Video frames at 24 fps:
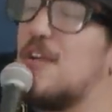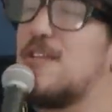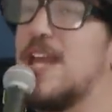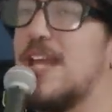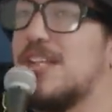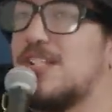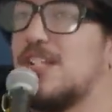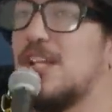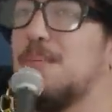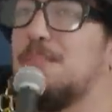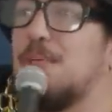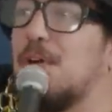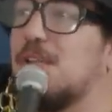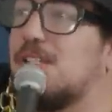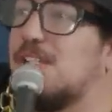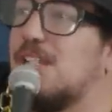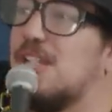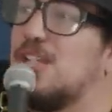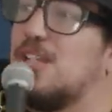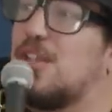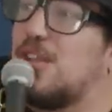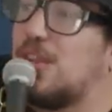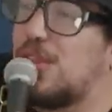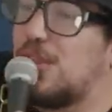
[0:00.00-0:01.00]
Okay, so the
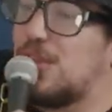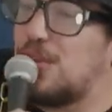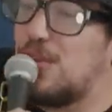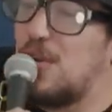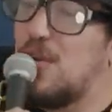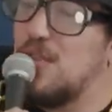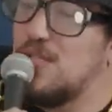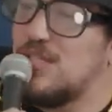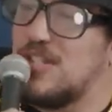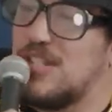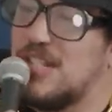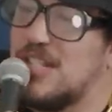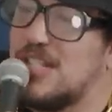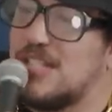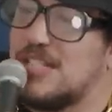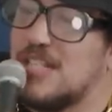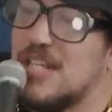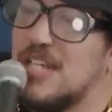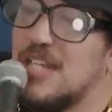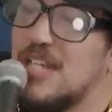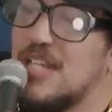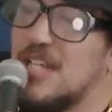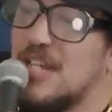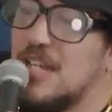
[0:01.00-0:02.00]
person throws
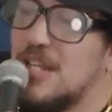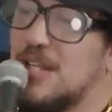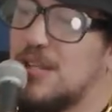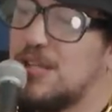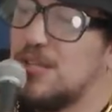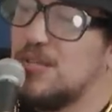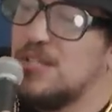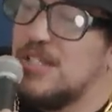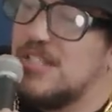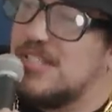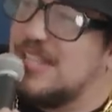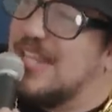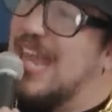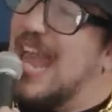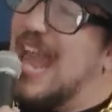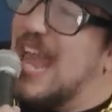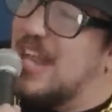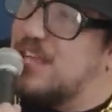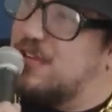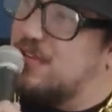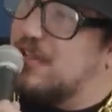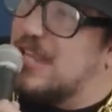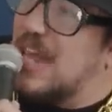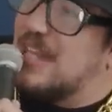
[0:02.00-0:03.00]
this through this
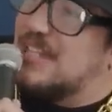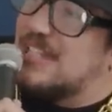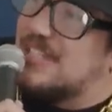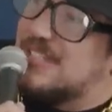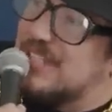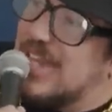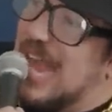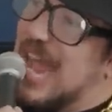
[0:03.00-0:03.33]
gathering, got this